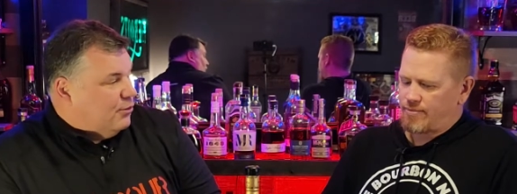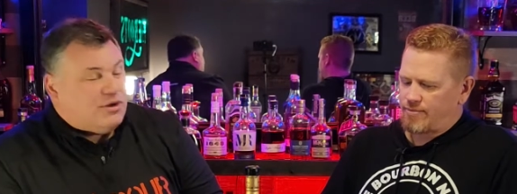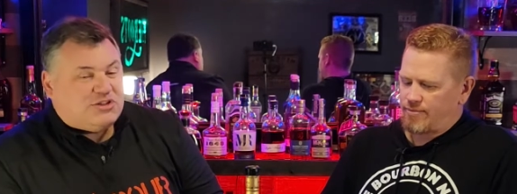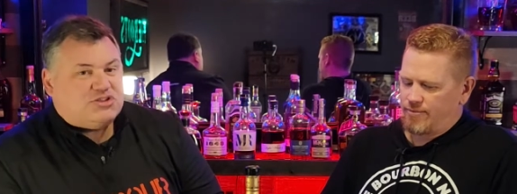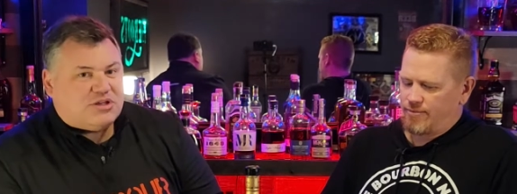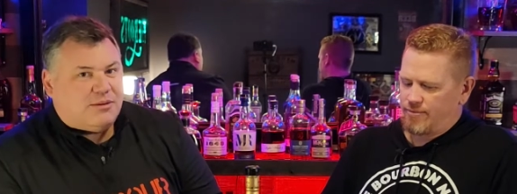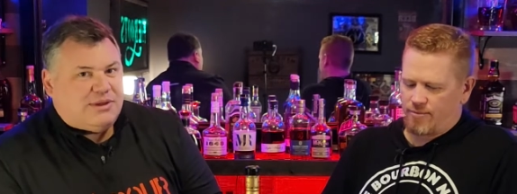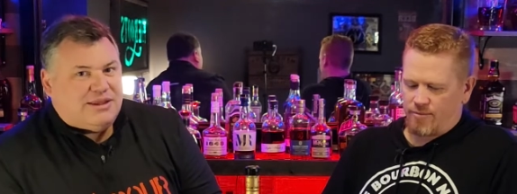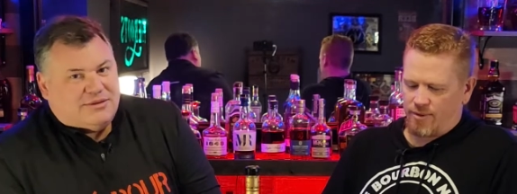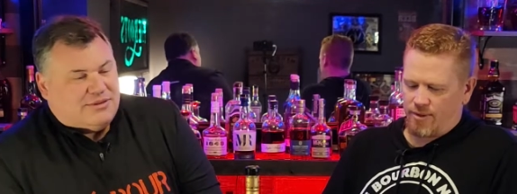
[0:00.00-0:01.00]
Speaker 1: Which, I
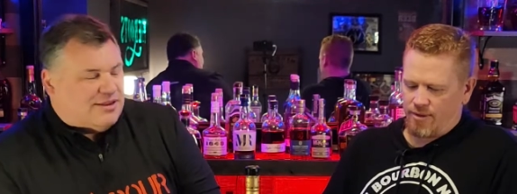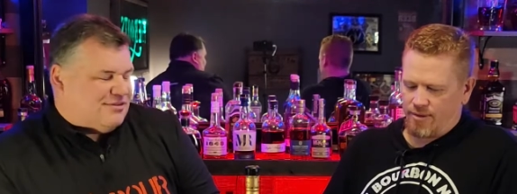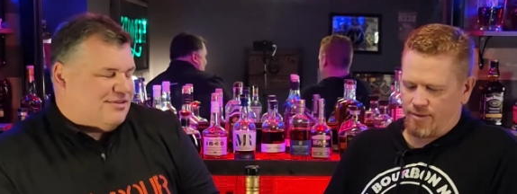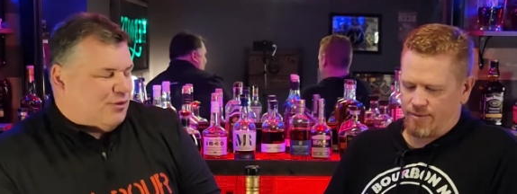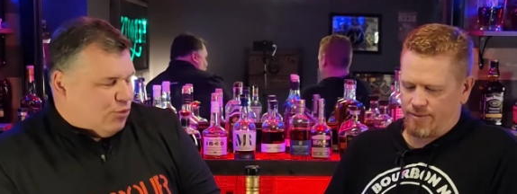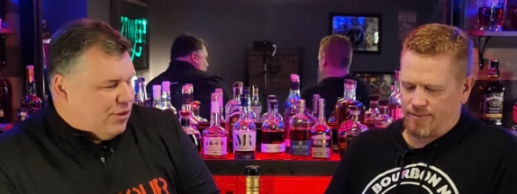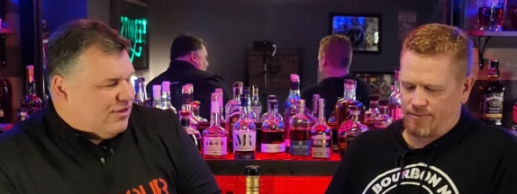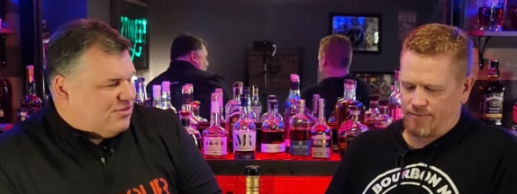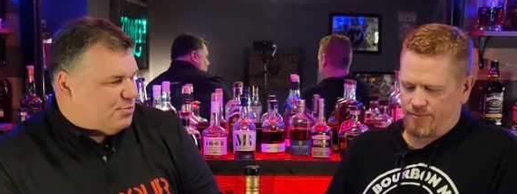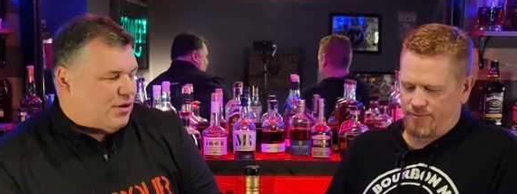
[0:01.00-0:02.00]
mean, that's not
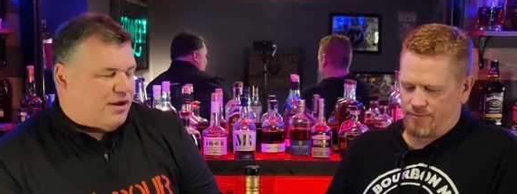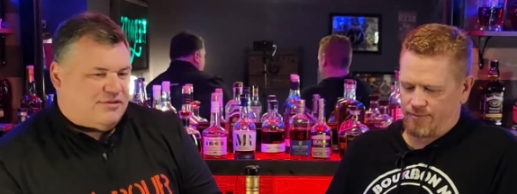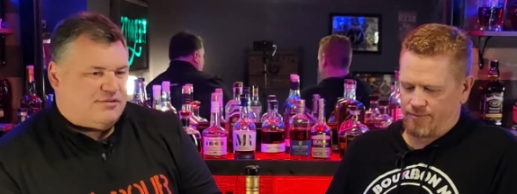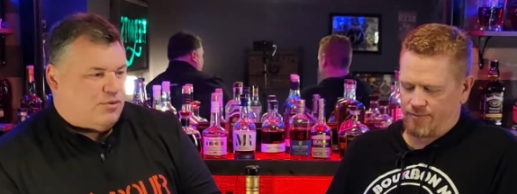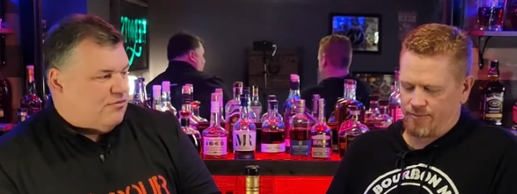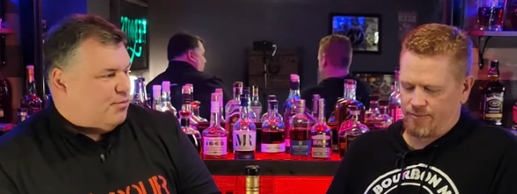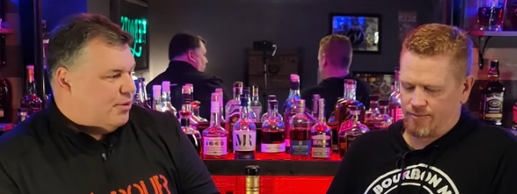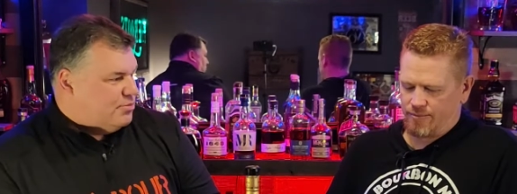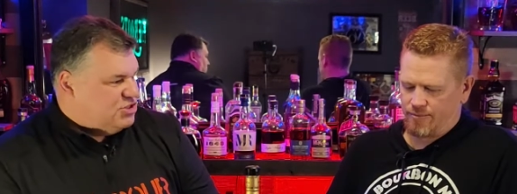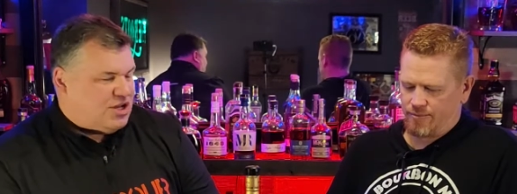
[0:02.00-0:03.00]
really a surprise. We have a
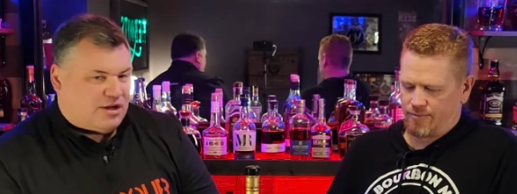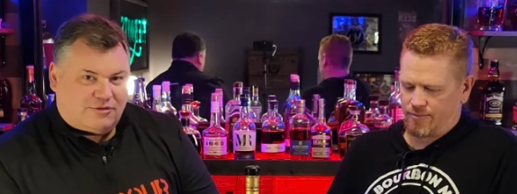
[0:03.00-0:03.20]
bourbon channel,